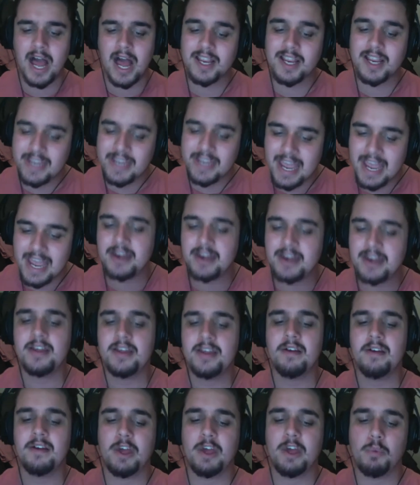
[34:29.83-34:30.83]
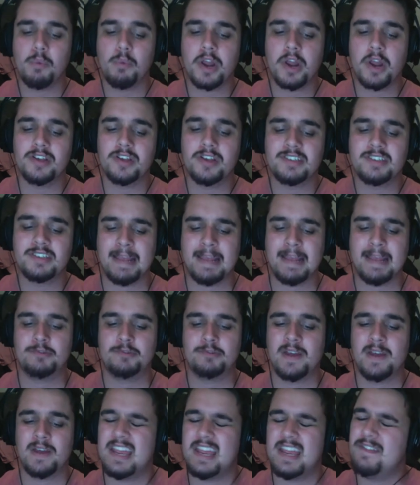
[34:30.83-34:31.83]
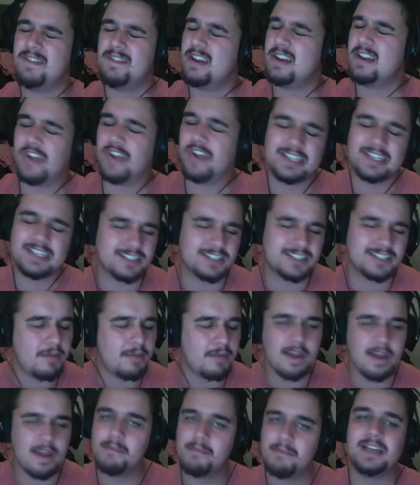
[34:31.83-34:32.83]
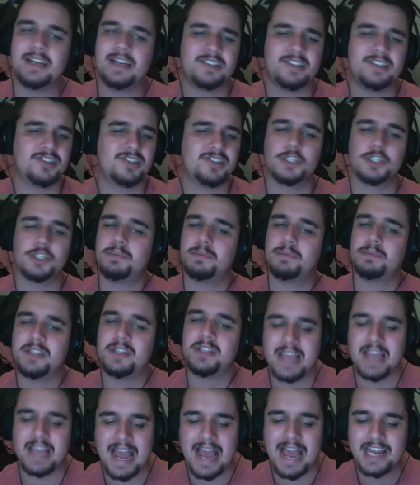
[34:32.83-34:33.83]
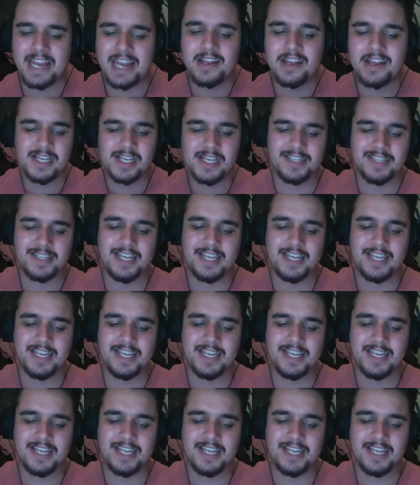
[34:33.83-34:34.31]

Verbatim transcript: Again, they're one of those teams where even if they somehow manage to slip into the 8,